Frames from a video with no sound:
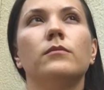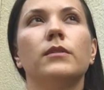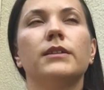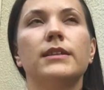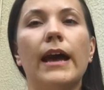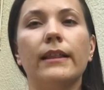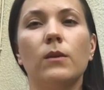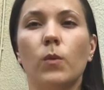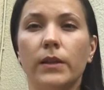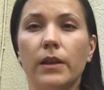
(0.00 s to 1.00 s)
exactly
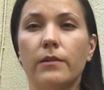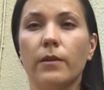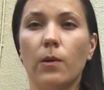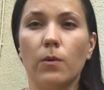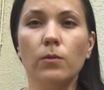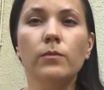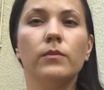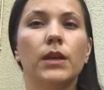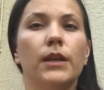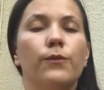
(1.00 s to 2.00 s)
1 year ago,
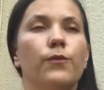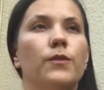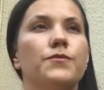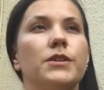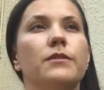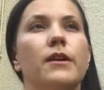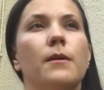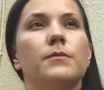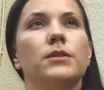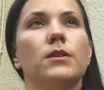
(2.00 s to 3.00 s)
and 50
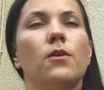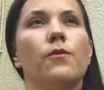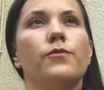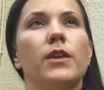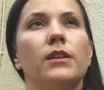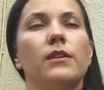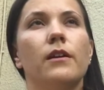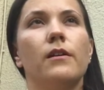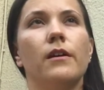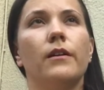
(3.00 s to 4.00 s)
grams of that
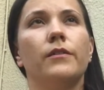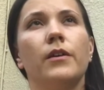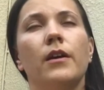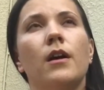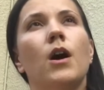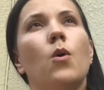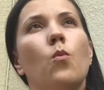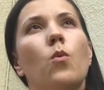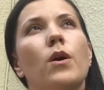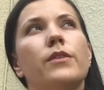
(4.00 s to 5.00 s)
yarn
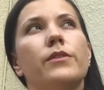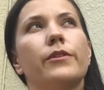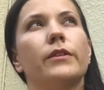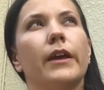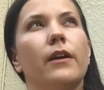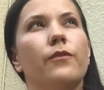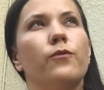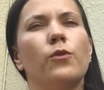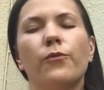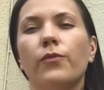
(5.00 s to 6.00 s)
was like
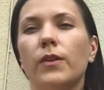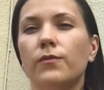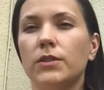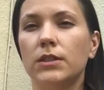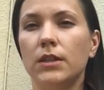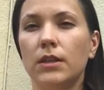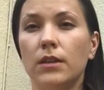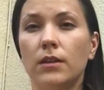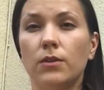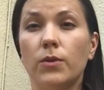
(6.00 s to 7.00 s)

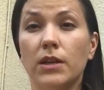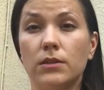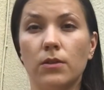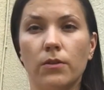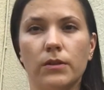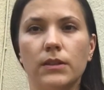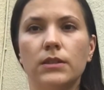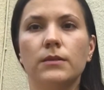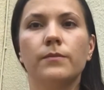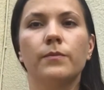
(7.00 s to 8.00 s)

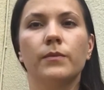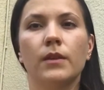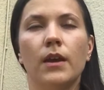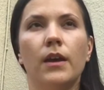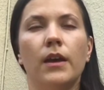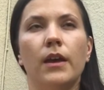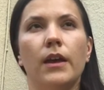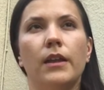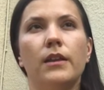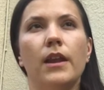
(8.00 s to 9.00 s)
$450.
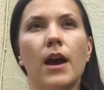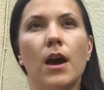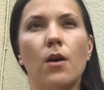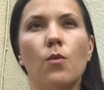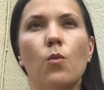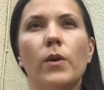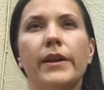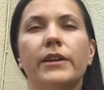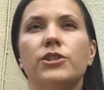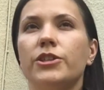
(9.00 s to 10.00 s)
And now when
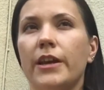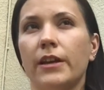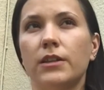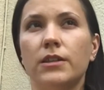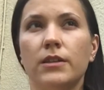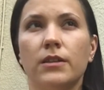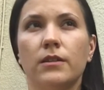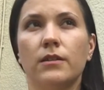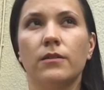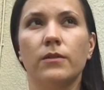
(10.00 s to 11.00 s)
I checked
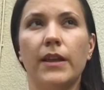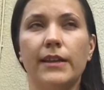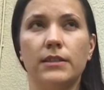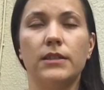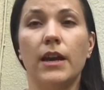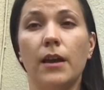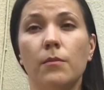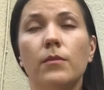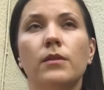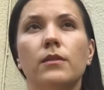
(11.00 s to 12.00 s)
last
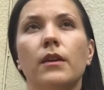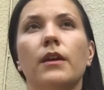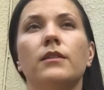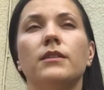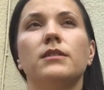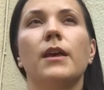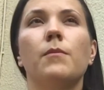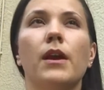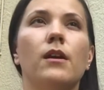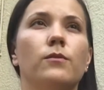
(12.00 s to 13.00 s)
time, the
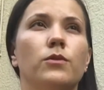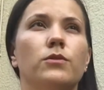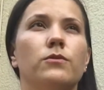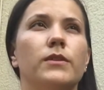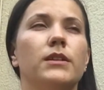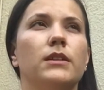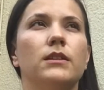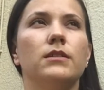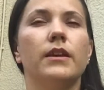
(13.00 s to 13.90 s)
same yarn was already